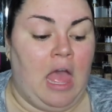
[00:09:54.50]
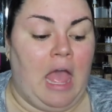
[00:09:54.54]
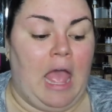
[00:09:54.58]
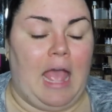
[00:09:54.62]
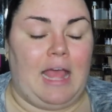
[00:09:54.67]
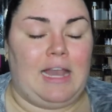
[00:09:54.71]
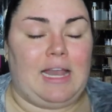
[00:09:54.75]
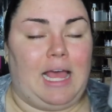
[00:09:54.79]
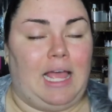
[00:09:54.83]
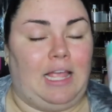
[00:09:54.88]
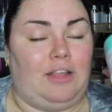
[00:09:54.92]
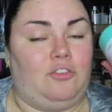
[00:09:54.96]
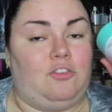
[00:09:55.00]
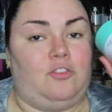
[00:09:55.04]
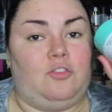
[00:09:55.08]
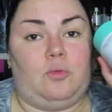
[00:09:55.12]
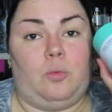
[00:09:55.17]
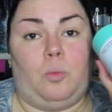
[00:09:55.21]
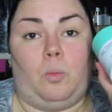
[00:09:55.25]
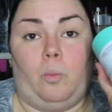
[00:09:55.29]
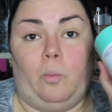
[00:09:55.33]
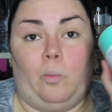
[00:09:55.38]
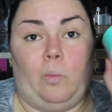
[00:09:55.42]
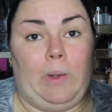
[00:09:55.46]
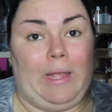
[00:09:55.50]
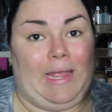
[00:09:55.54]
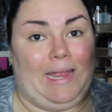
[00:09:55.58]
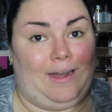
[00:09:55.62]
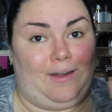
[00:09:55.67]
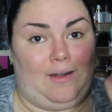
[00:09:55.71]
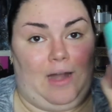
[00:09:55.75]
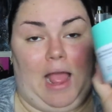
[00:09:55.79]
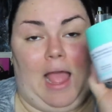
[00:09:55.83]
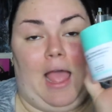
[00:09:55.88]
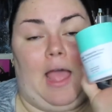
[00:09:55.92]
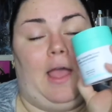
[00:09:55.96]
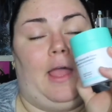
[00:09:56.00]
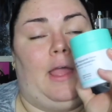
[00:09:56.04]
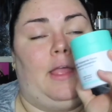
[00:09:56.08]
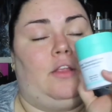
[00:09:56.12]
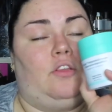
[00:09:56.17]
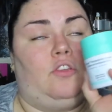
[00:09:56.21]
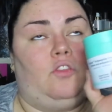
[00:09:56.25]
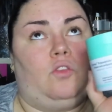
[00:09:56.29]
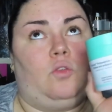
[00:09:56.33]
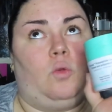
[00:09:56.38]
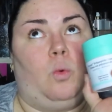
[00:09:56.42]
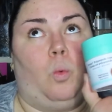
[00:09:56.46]
And I swear
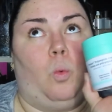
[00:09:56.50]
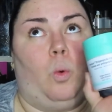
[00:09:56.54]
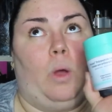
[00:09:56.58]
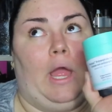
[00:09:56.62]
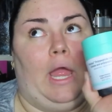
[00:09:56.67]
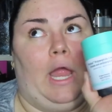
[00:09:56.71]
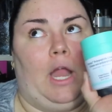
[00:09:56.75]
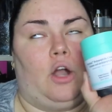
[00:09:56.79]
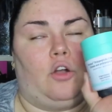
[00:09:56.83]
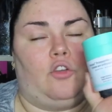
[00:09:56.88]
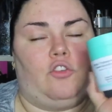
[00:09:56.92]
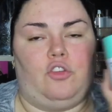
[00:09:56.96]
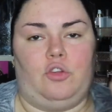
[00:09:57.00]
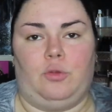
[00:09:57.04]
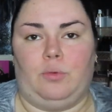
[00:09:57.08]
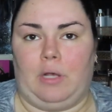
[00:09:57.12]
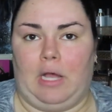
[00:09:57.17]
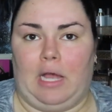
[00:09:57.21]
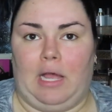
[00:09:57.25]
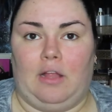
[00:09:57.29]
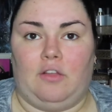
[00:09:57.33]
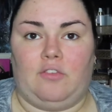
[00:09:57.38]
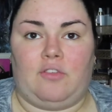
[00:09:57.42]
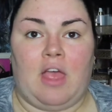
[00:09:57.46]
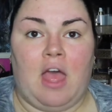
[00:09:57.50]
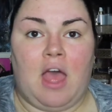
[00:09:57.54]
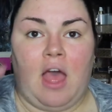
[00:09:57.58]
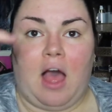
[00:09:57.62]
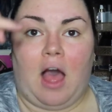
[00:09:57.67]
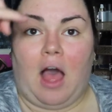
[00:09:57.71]
to you guys,